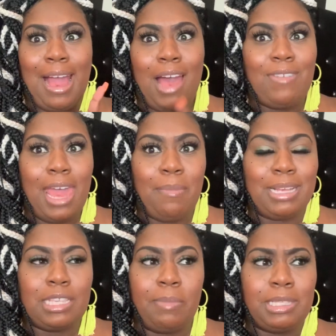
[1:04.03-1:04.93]
I've had my
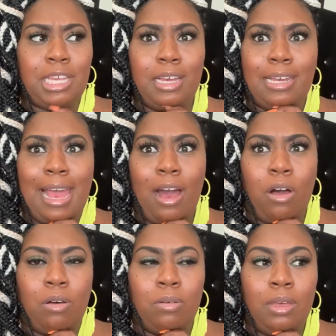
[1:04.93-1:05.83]
tummy tuck
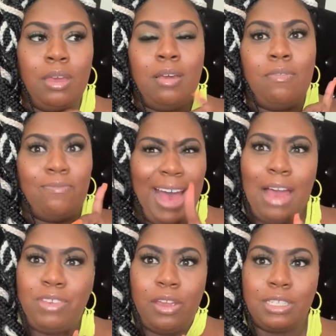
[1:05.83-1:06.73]
now
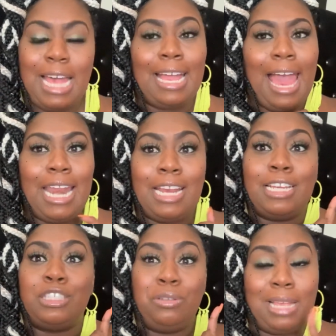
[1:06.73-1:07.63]
5 years. I got it
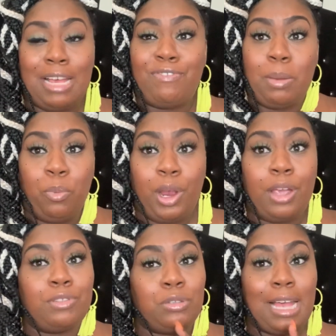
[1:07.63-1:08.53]
in February
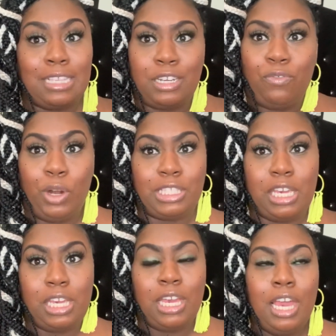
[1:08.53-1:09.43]
of
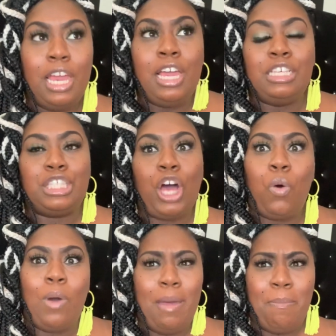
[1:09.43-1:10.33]
2014. So
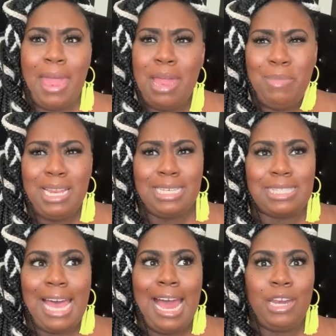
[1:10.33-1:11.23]
what made me
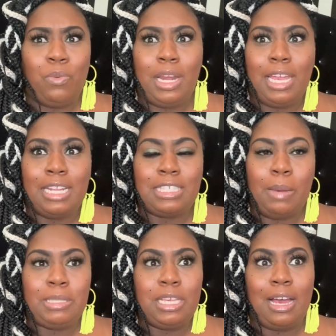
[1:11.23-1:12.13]
decide to want to get a
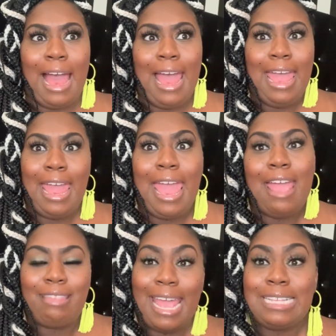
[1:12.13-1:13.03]
tummy tuck,
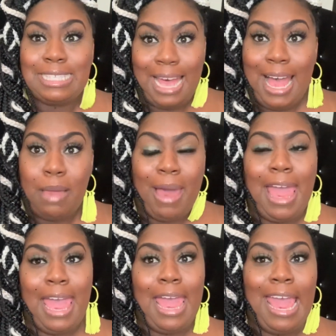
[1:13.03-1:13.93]
at that time I
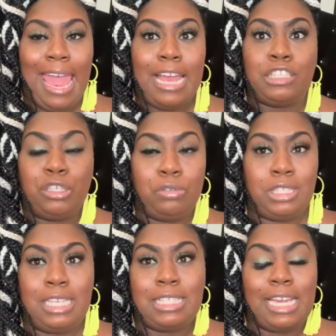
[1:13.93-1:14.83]
had 2
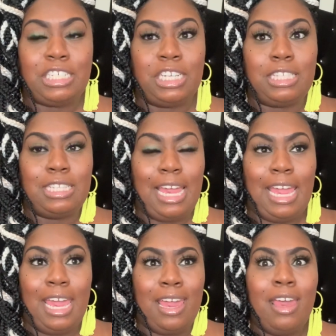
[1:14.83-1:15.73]
C-sections,
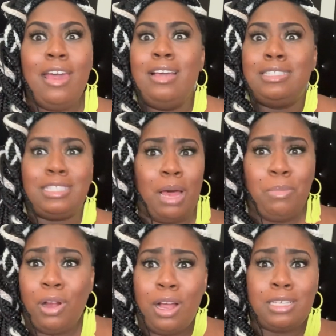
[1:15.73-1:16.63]
and
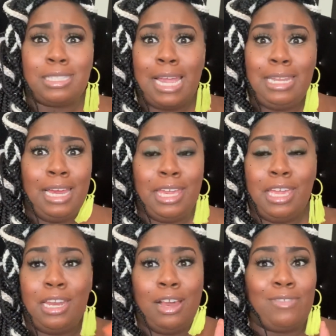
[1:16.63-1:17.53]
some girls, they lucky
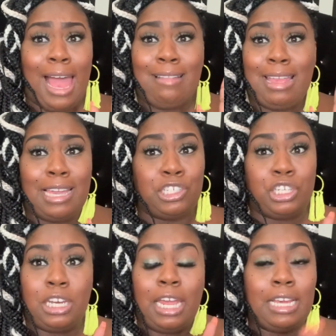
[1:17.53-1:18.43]
enough, I think it's
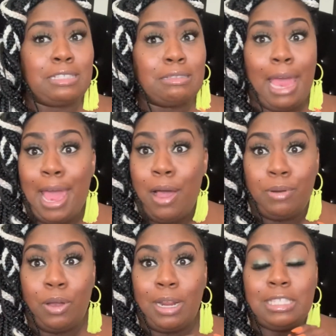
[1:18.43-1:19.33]
genetics. I
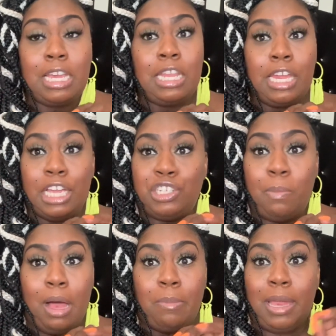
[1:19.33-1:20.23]
don't know. They say look at your
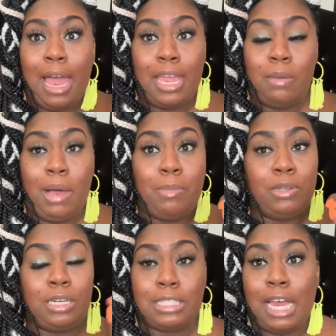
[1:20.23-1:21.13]
mama and how your mama
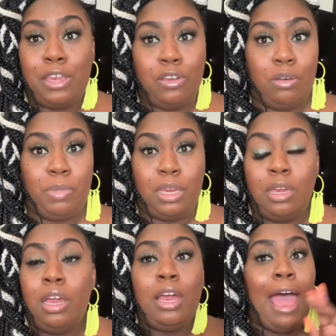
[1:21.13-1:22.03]
look, that's how you gonna be.
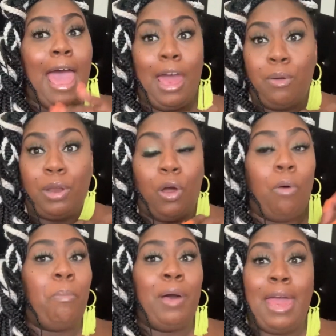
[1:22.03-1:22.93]
I don't
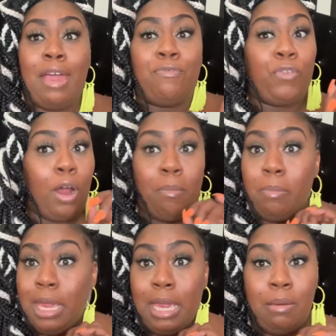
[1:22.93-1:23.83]
know, but for
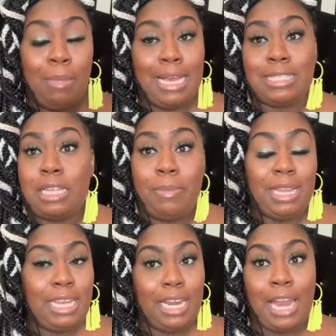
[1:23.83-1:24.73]
me, my
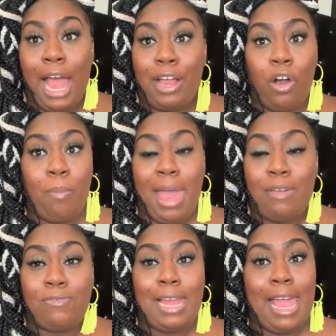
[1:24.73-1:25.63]
stomach did not go
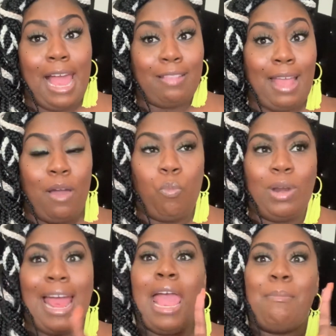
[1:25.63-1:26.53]
back flat after
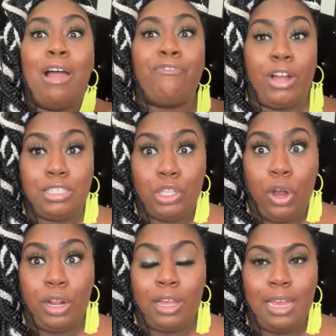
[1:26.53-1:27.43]
when I had my first
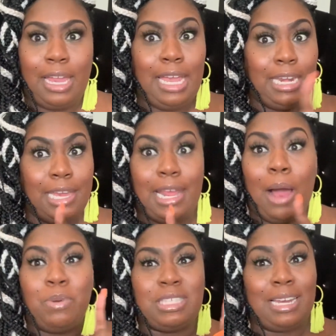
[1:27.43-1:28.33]
daughter. It did.
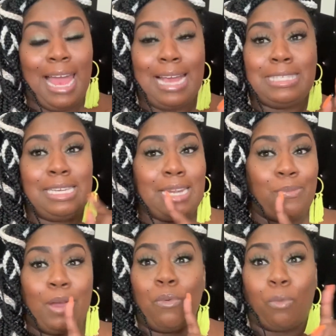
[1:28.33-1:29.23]
I was a 19. I
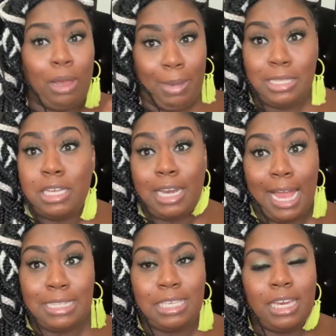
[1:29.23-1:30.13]
went right back to a
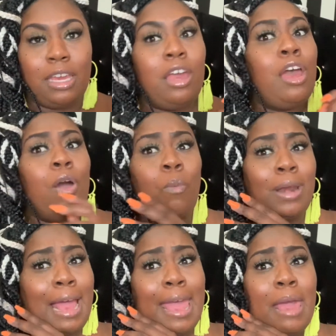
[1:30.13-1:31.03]
19.
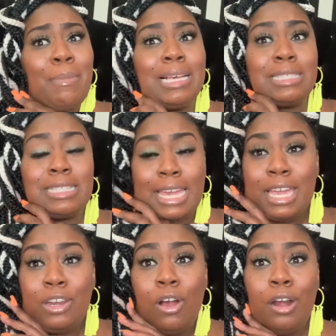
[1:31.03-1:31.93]
When I had my
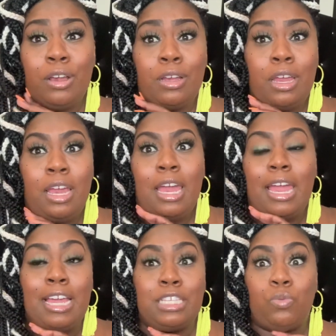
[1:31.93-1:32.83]
second daughter
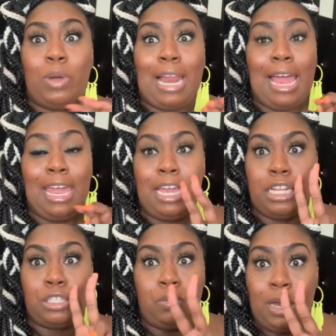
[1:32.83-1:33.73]
is when I hit
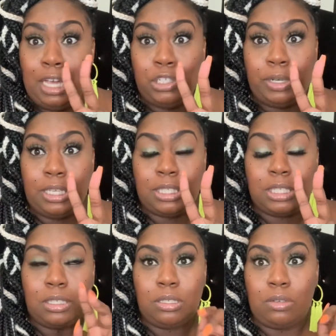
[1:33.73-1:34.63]
the 200s.
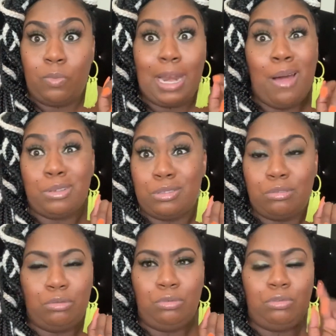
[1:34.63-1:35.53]
When I was,
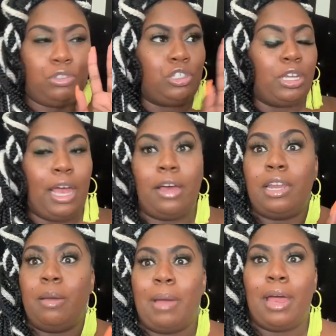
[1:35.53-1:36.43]
ooh, child,
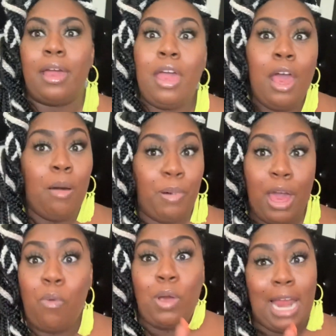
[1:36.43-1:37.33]
never mind.
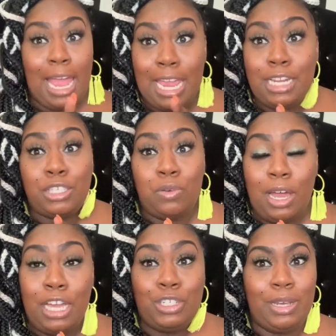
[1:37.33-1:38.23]
But when I hit the
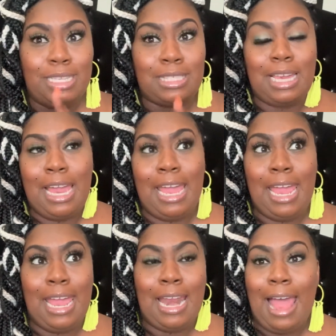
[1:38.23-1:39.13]
200s
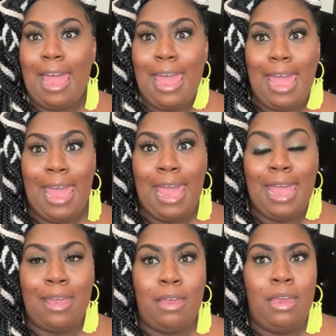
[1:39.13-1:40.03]
and I
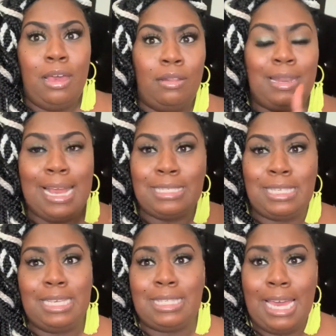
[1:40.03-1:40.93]
had that
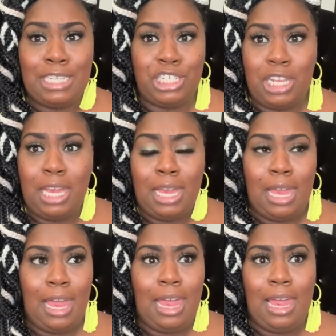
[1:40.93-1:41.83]
C-section
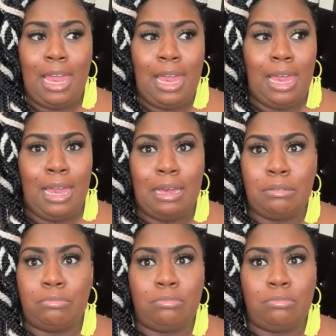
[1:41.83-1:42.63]
and